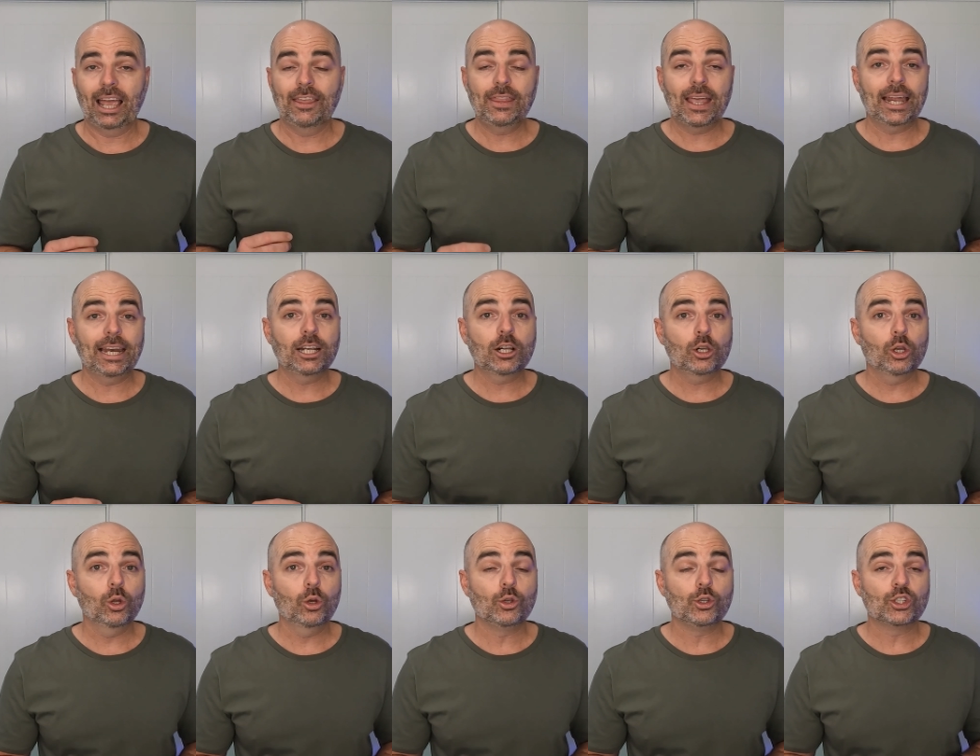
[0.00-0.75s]
And that
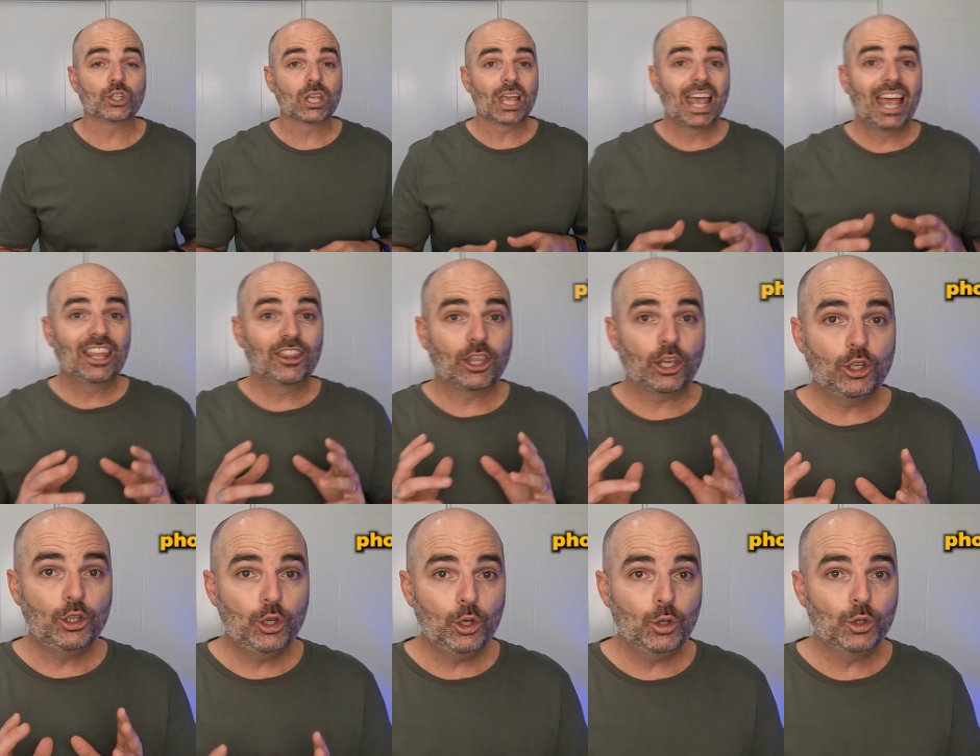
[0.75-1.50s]
includes
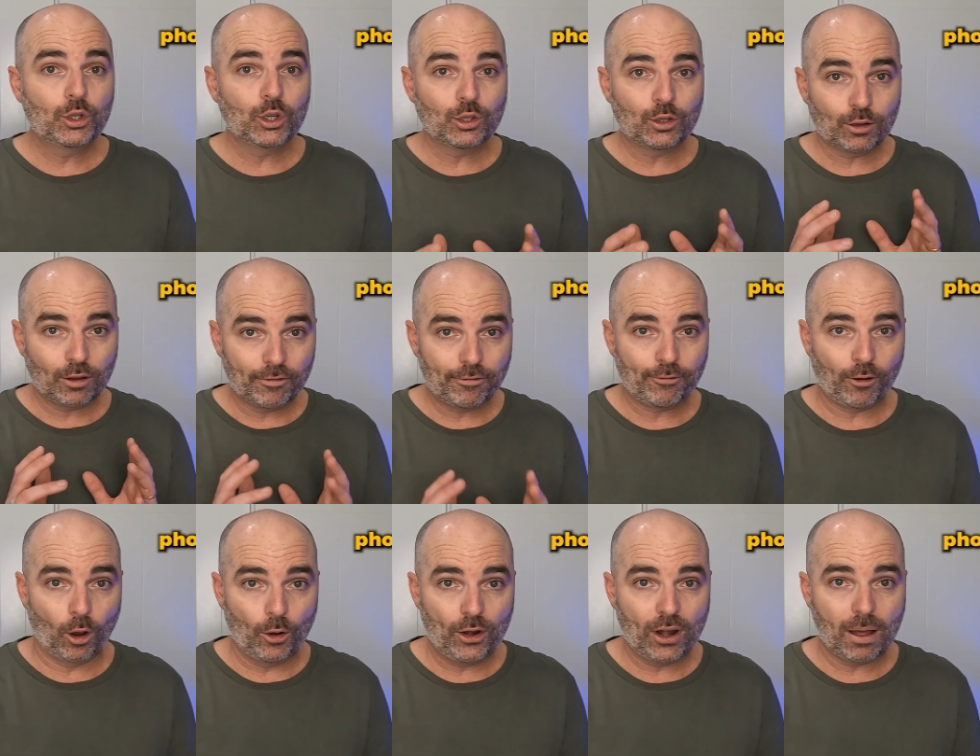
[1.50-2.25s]
the user's
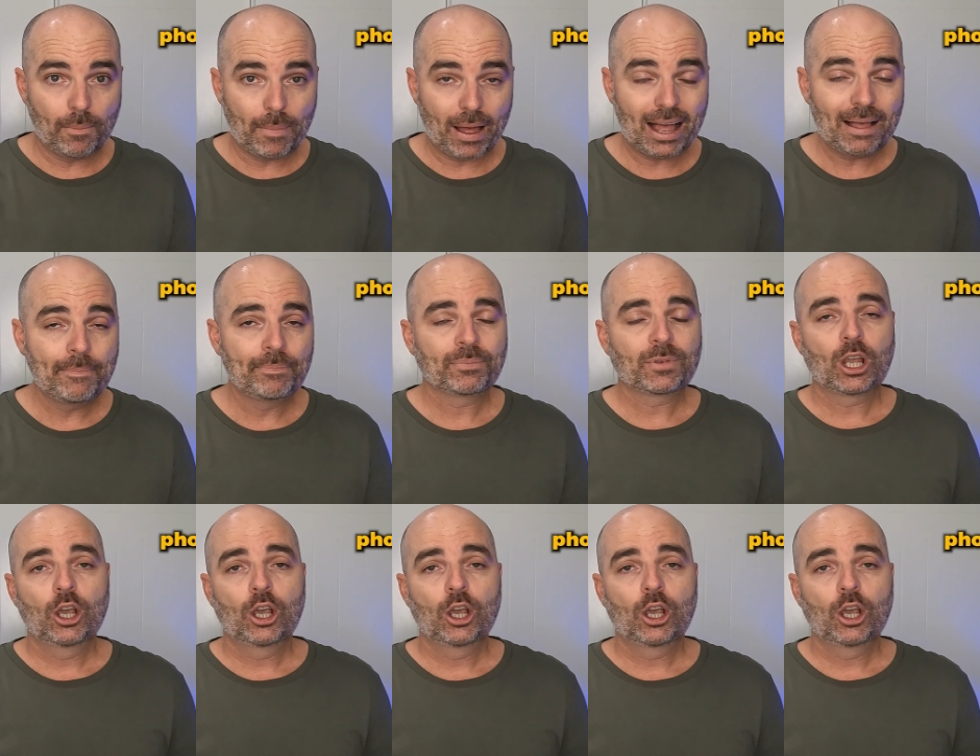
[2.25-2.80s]
phone number.